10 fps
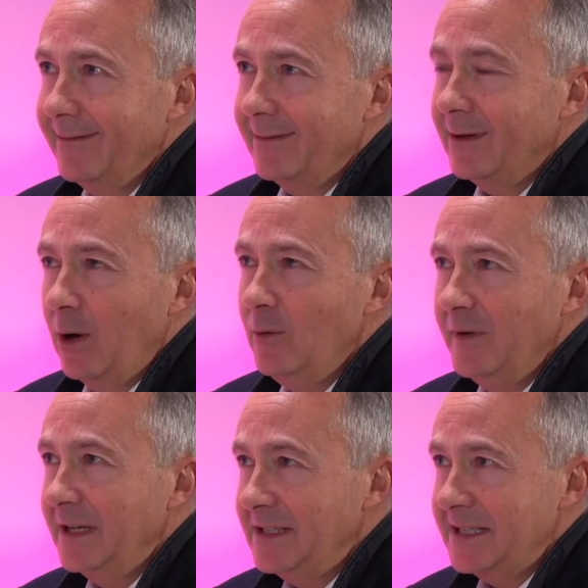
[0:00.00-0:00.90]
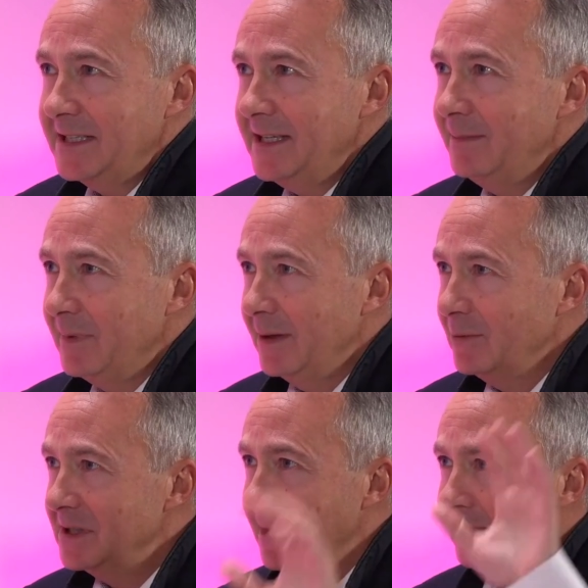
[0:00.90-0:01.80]
COVID existed, but it
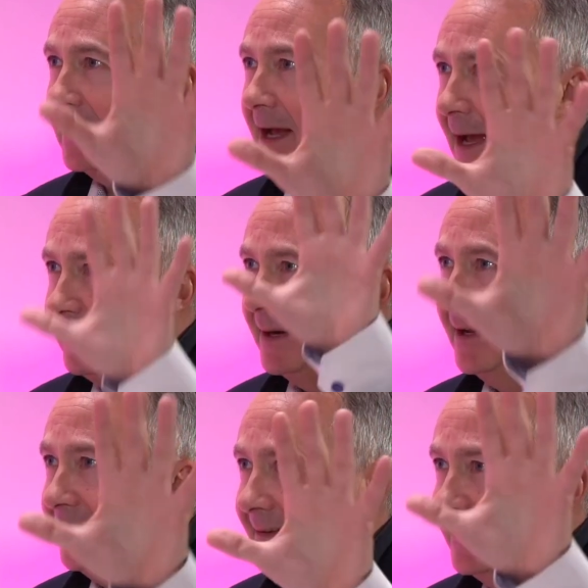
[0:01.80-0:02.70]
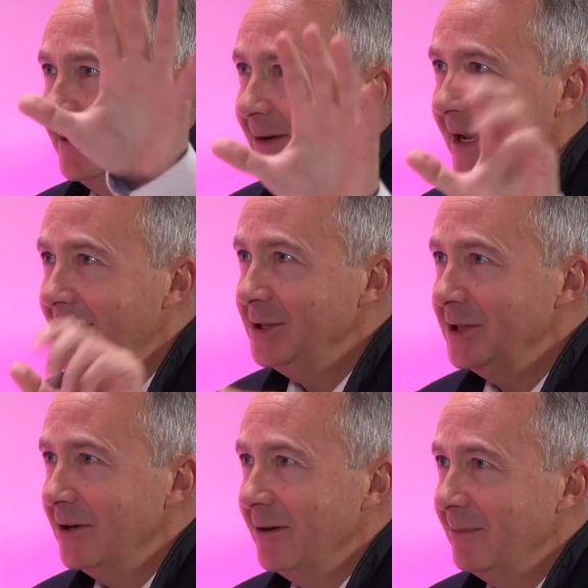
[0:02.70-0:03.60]
was something happening, in
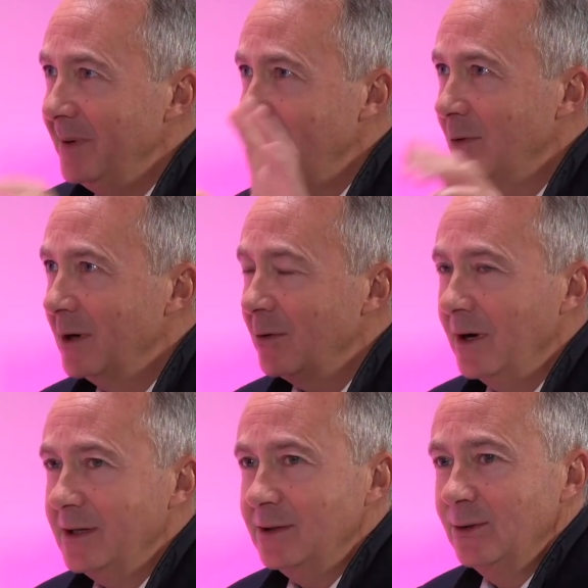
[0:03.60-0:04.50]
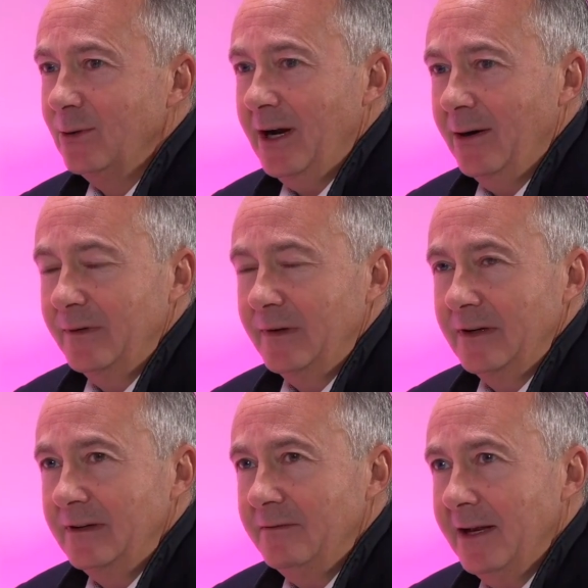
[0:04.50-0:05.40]
Asia, and people weren't quite sure how it was
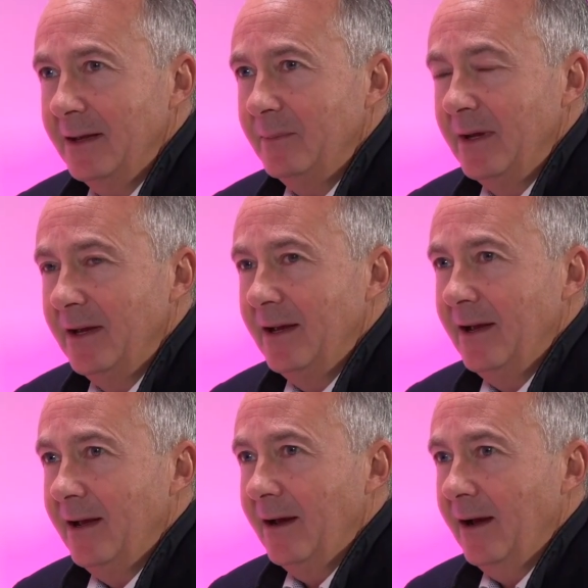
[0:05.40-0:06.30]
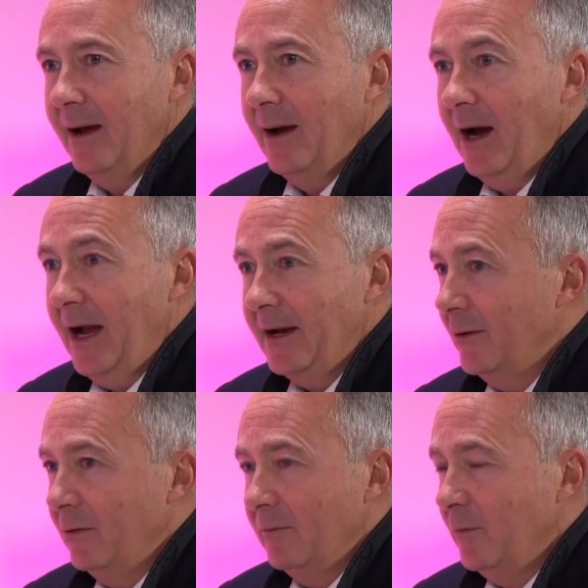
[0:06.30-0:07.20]
going to develop. I had
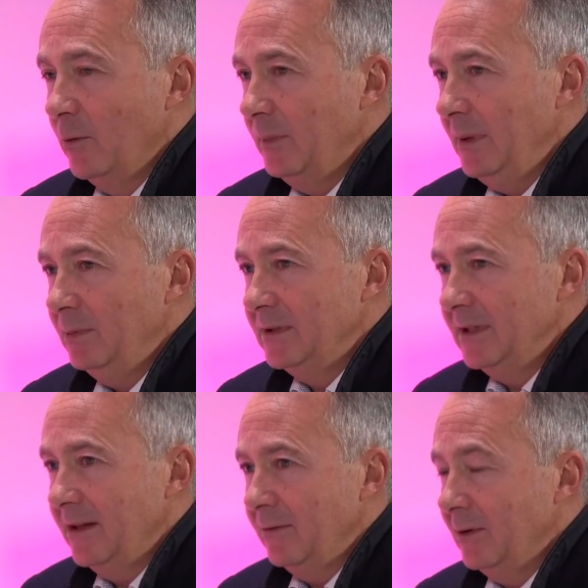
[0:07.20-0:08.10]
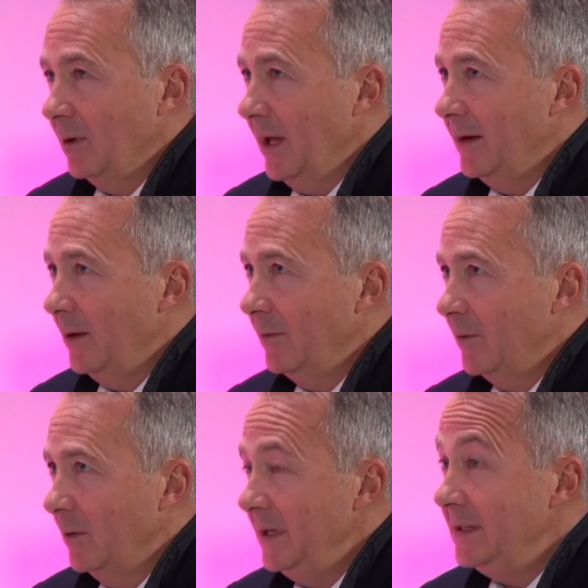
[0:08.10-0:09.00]
140 people together in Orlando
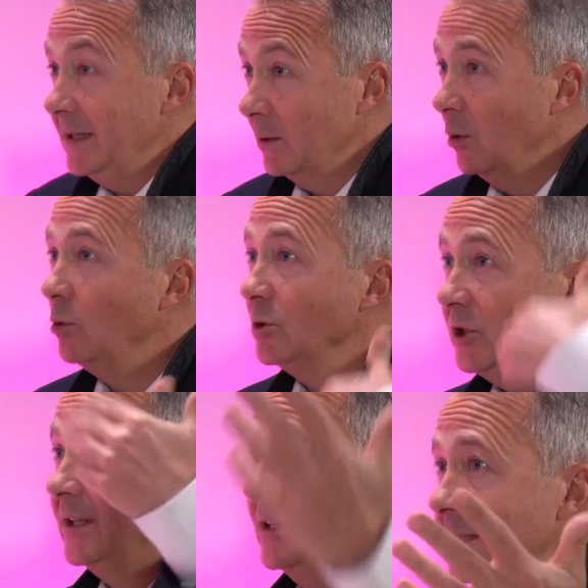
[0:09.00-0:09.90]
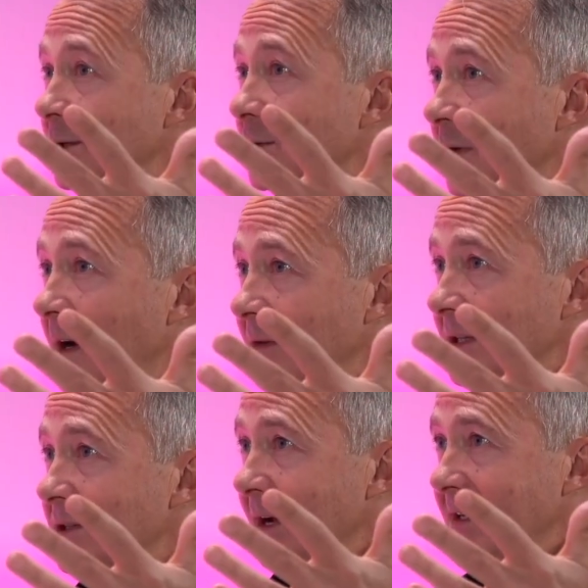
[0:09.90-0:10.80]
for a meeting launching this new 5-year
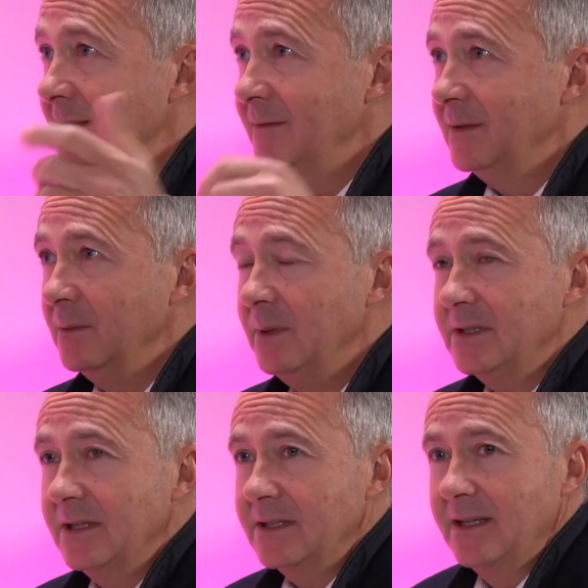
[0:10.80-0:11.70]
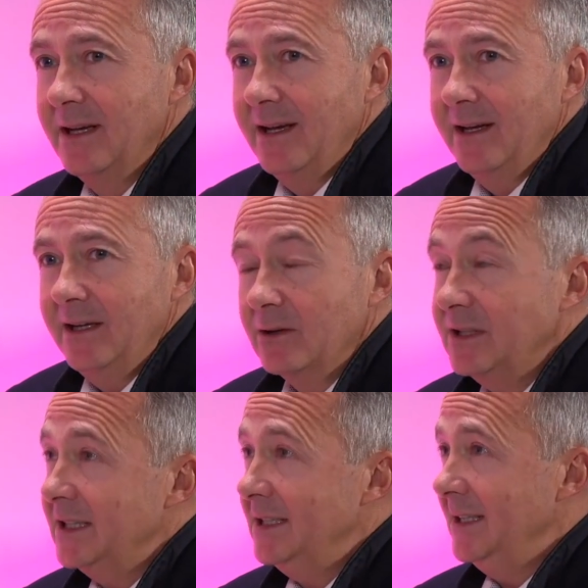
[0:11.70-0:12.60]
strategy for the business.
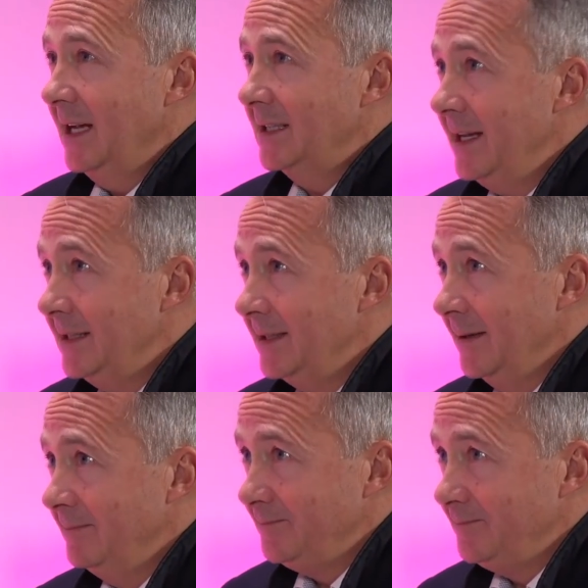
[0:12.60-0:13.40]
60 days later,